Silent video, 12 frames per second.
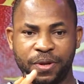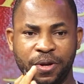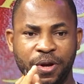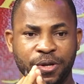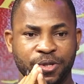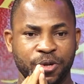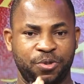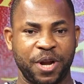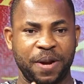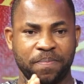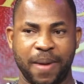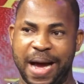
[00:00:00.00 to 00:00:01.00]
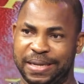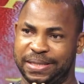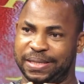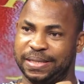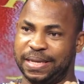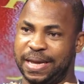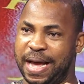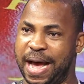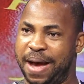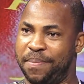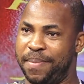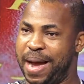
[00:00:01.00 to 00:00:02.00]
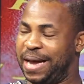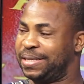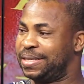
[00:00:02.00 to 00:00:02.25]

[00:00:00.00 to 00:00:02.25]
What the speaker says: So trademarks are marks